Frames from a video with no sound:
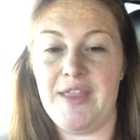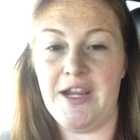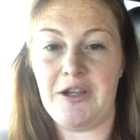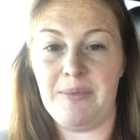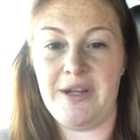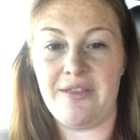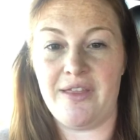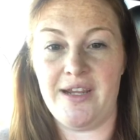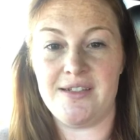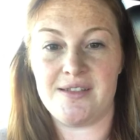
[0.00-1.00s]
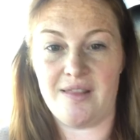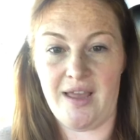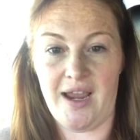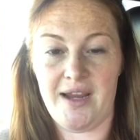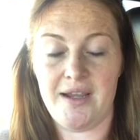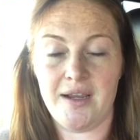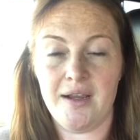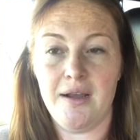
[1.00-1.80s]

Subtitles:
They could be things like,